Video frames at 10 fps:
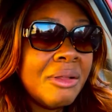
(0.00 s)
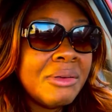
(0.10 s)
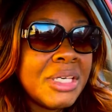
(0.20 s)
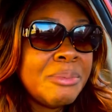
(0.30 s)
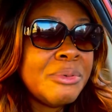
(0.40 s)

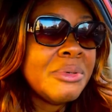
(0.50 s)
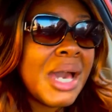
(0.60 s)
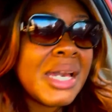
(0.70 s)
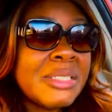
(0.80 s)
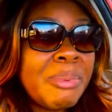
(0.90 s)
keep you
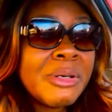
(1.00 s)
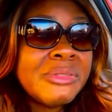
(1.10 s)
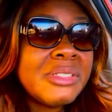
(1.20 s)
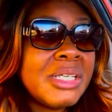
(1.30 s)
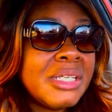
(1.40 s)
guys
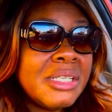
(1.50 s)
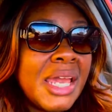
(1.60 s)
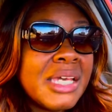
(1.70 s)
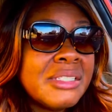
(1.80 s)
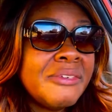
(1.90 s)
posted.
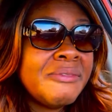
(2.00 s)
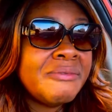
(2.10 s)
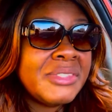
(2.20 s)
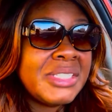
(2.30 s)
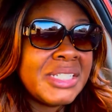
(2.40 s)
As of
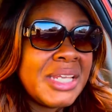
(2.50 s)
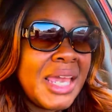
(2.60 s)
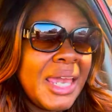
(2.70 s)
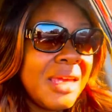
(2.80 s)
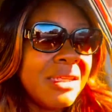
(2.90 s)
today,